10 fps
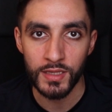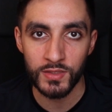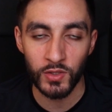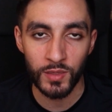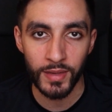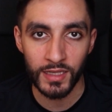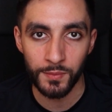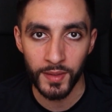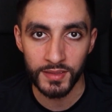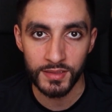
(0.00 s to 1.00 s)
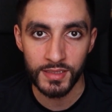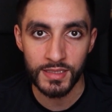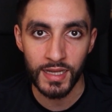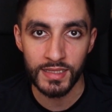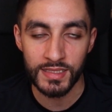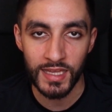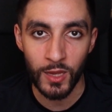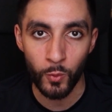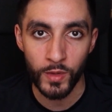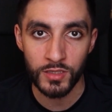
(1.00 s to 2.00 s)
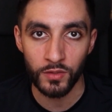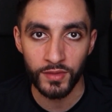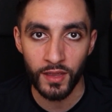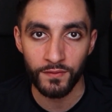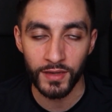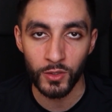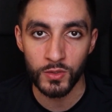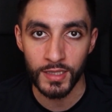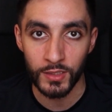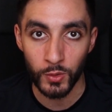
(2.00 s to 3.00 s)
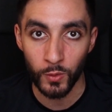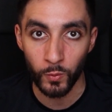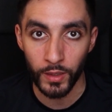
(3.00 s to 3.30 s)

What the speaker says: study my competitors and see which of their videos are doing